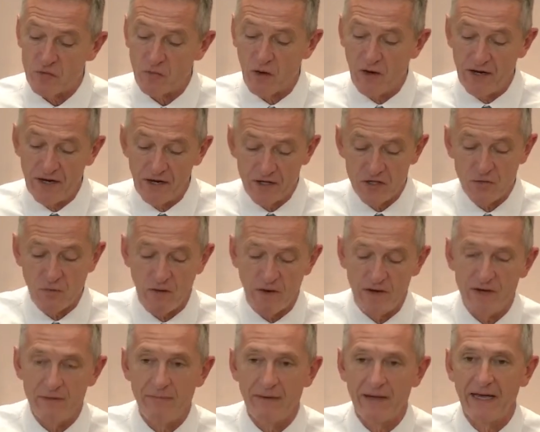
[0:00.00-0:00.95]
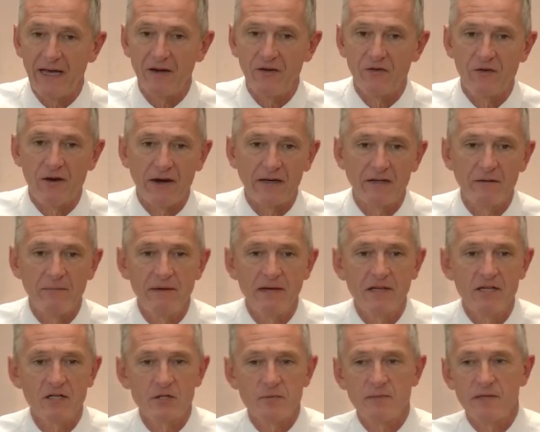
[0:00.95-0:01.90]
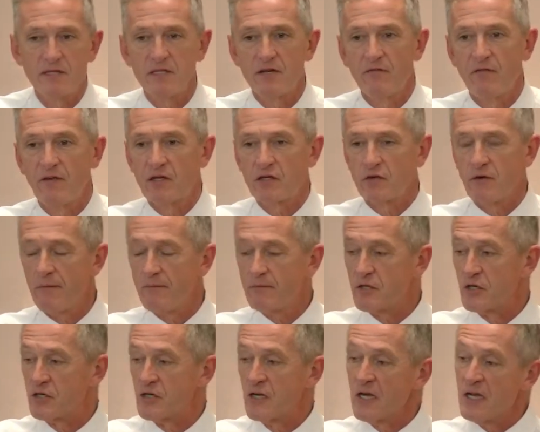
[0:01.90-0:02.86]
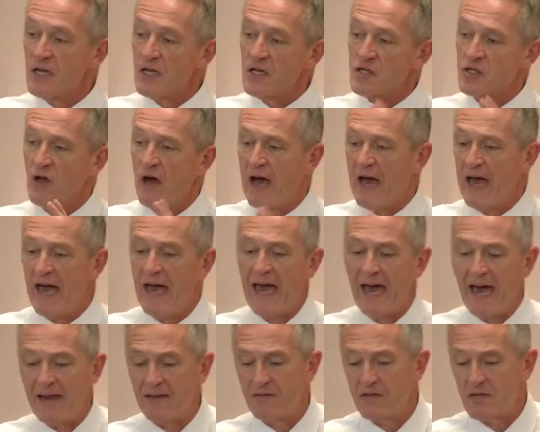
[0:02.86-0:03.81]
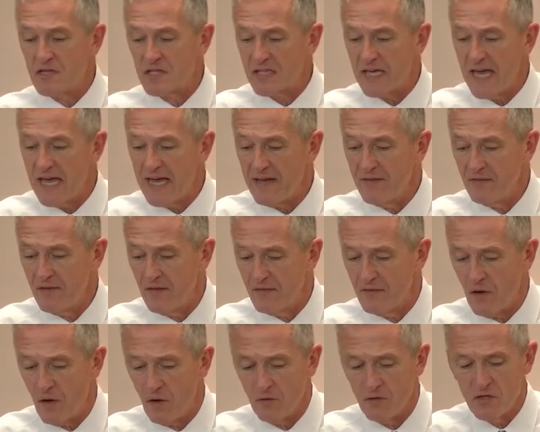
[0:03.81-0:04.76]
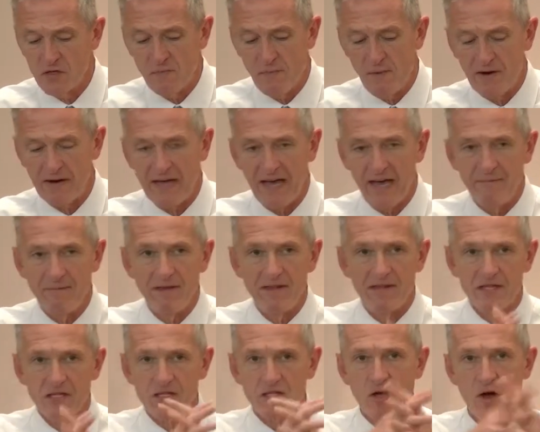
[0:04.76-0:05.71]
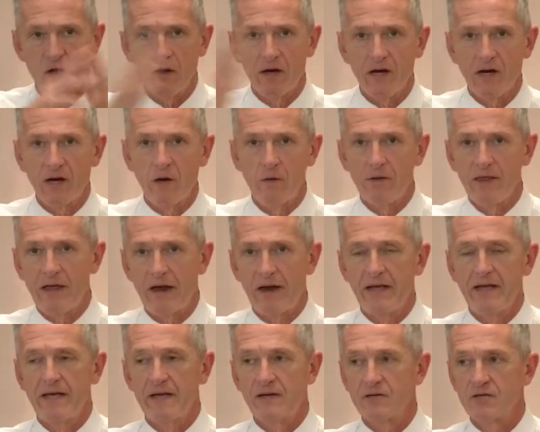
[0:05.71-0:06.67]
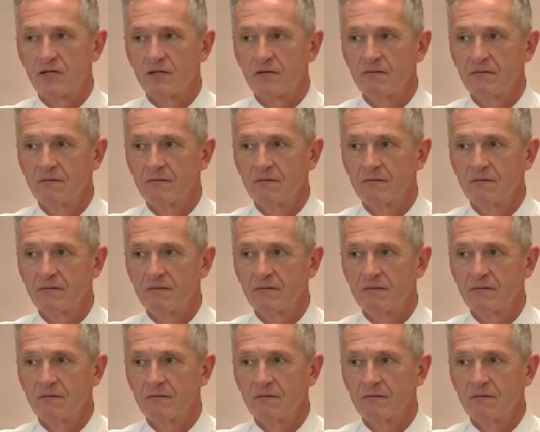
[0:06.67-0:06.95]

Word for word: Where here's where he began directing me to specific scriptures. So I had the saying that the Holy Spirit gave me, this is all going to go without a hitch.